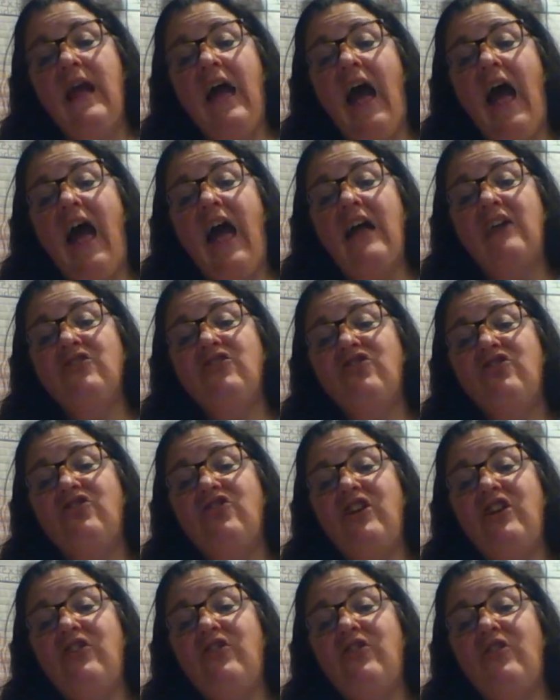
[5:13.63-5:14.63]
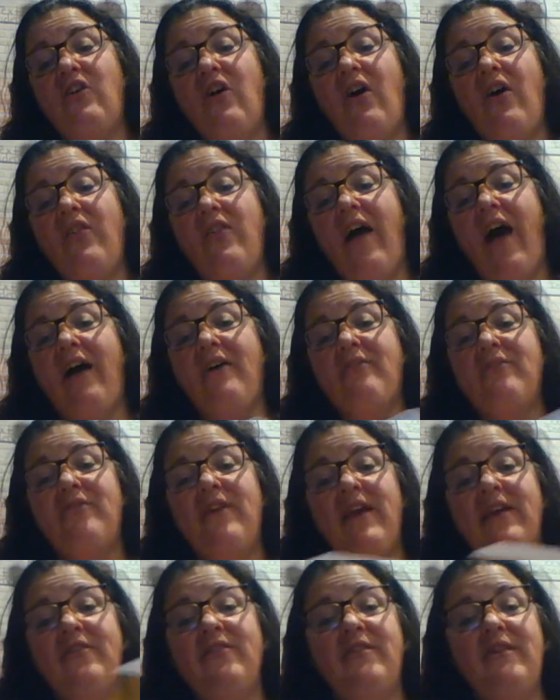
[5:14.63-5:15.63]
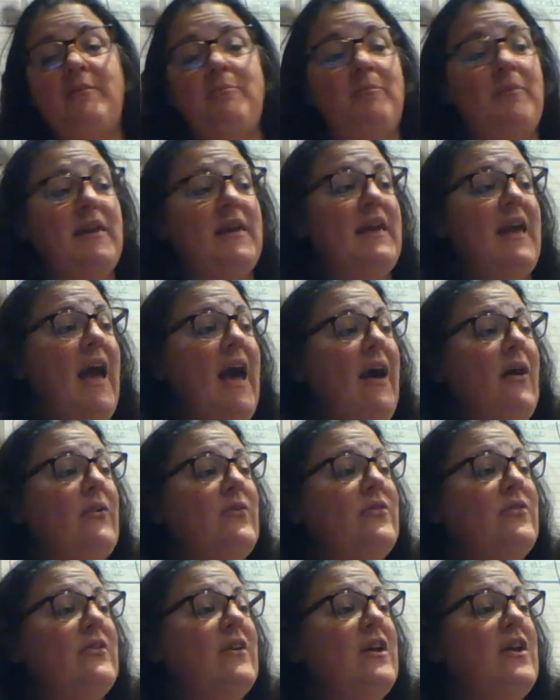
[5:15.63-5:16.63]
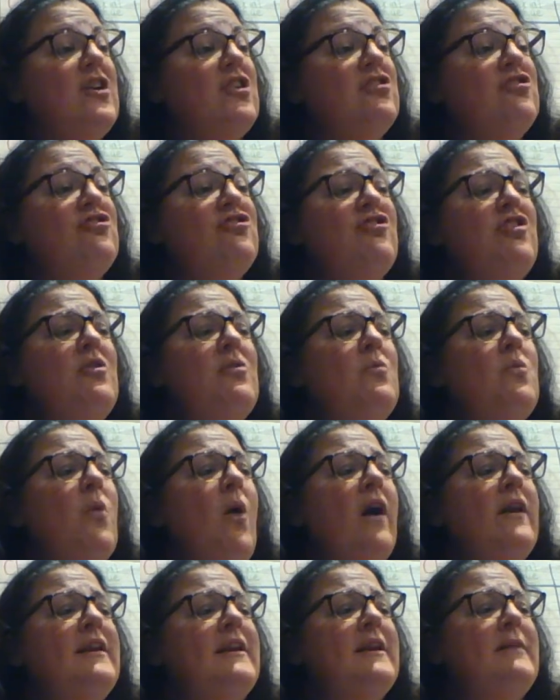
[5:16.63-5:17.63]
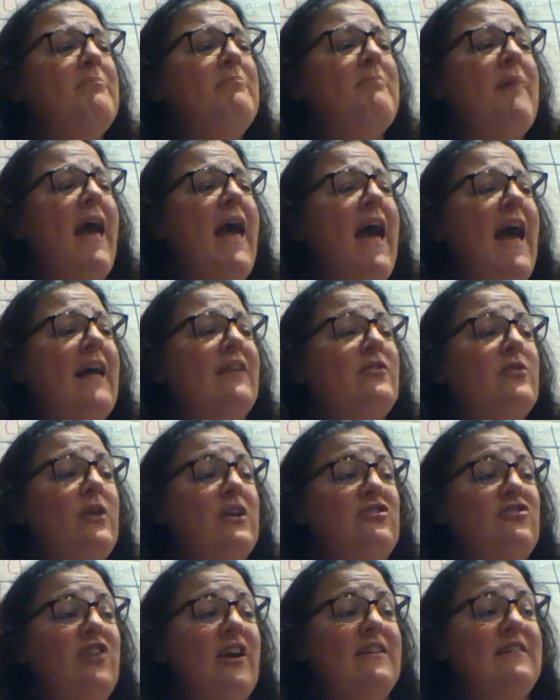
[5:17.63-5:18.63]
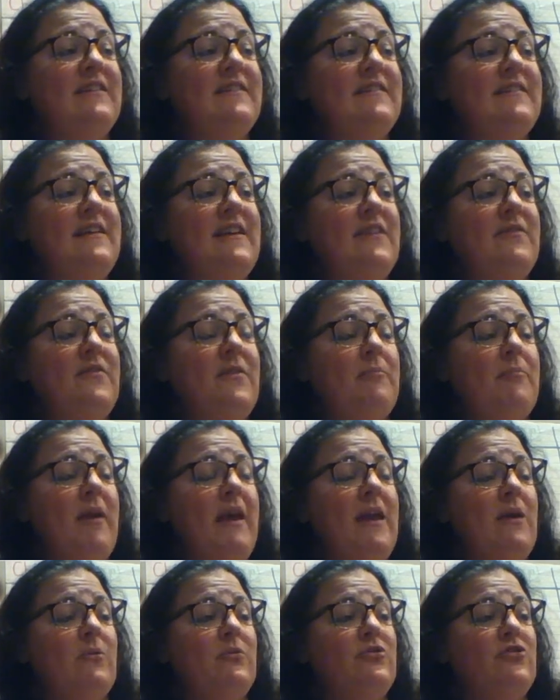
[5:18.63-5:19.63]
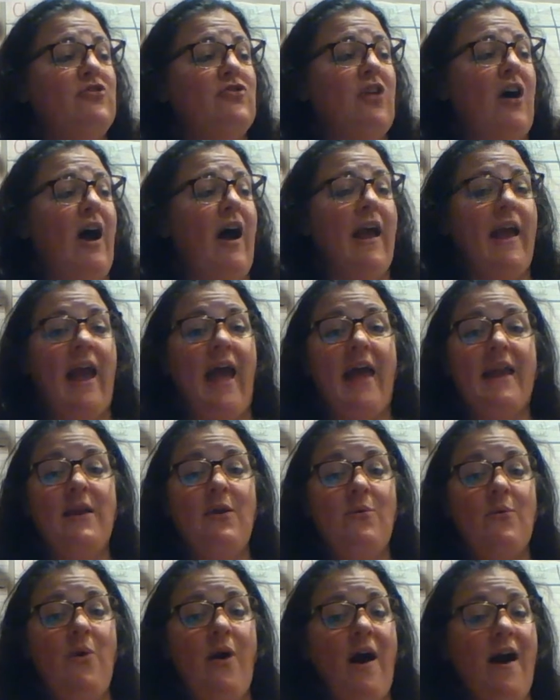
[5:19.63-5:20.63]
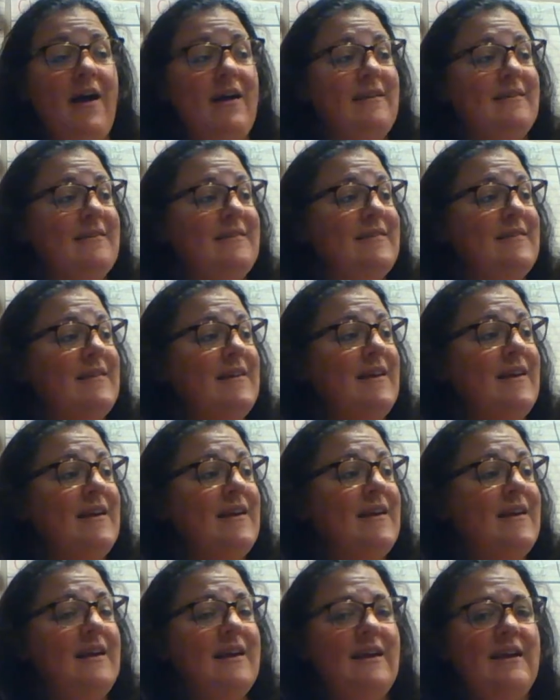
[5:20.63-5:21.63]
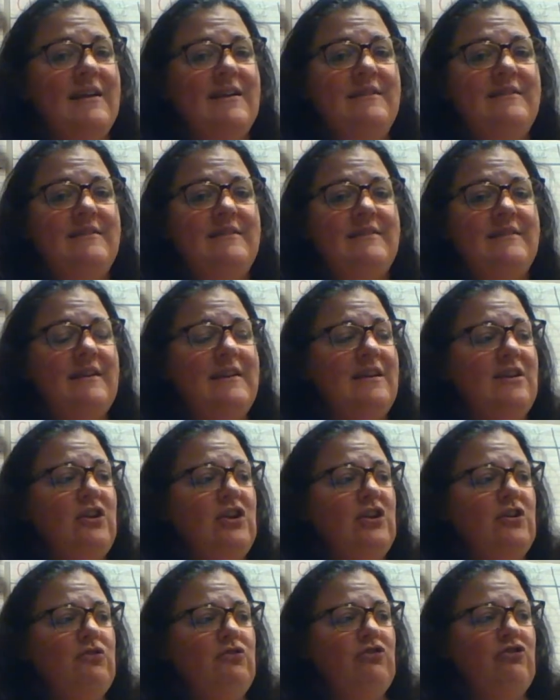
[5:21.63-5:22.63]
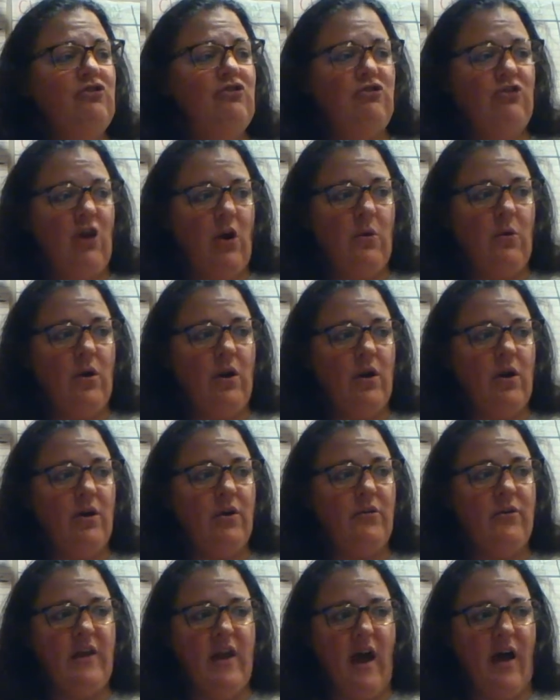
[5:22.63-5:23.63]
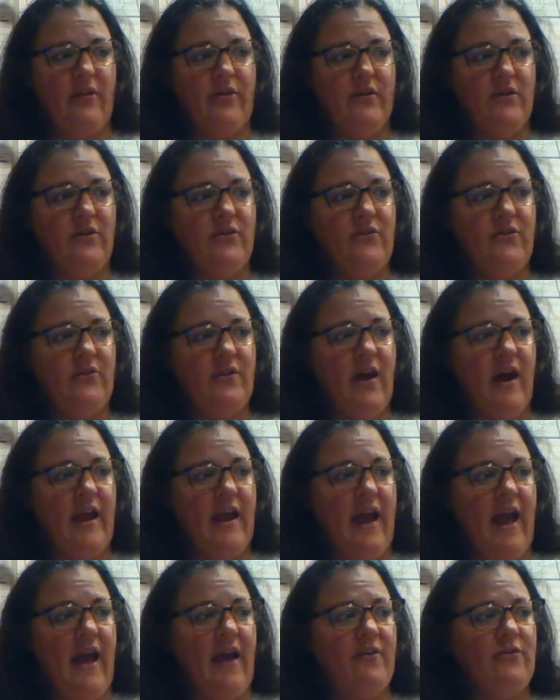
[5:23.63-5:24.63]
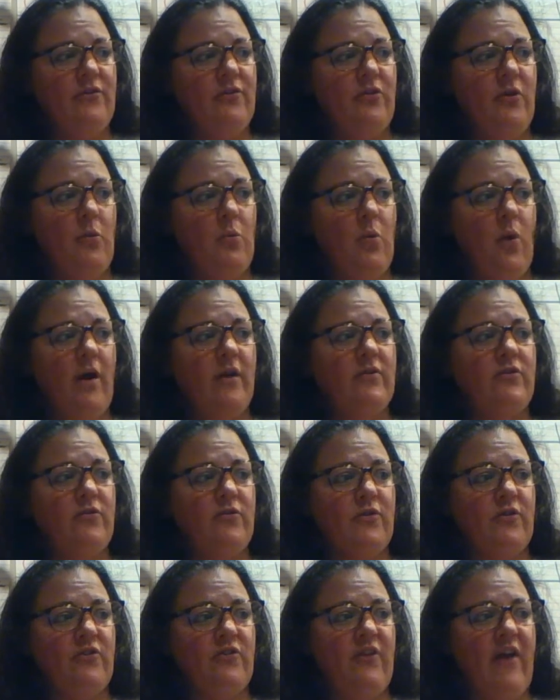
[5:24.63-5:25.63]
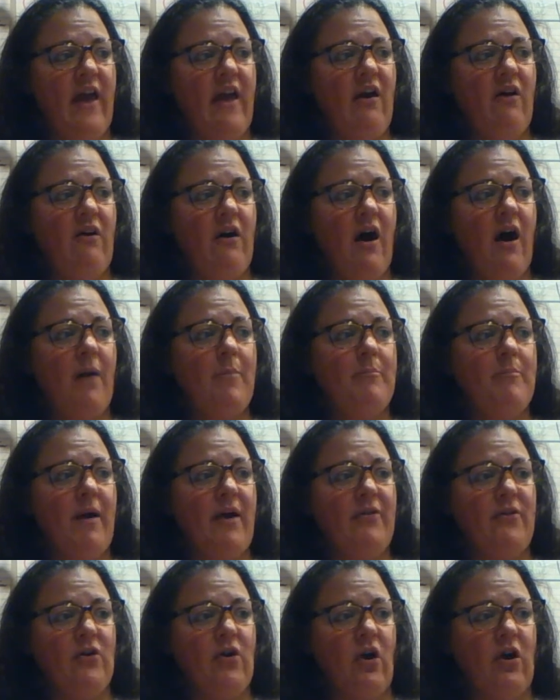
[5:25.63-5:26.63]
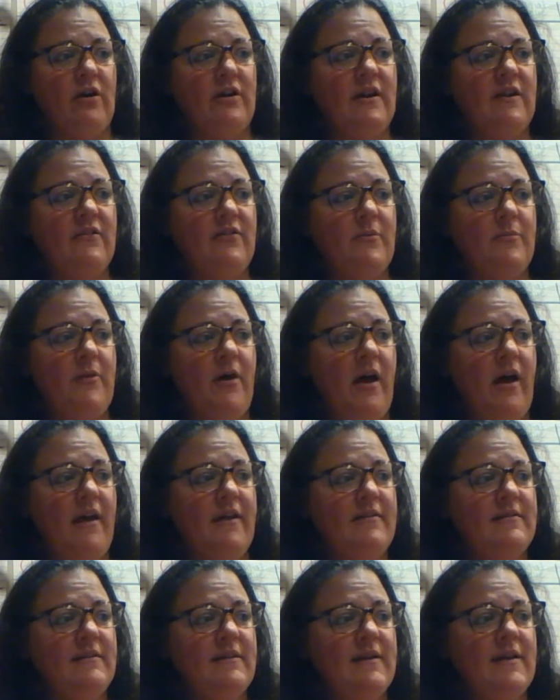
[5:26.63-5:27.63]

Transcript: And she saw that fancy bee house. She wanted it bad, so I checked to see if the paint was dry, and it was. Didn't you show her the others? I asked. The ones for sale up by the gardening supplies?